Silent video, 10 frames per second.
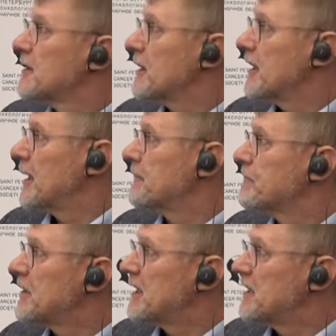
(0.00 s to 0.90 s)
Uh,
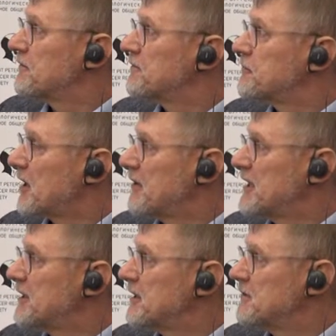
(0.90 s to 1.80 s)
if
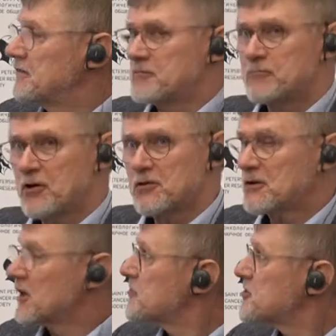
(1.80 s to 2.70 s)
preventive
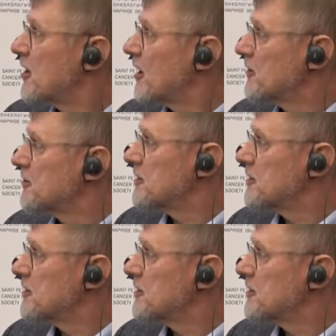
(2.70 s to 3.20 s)
programs are not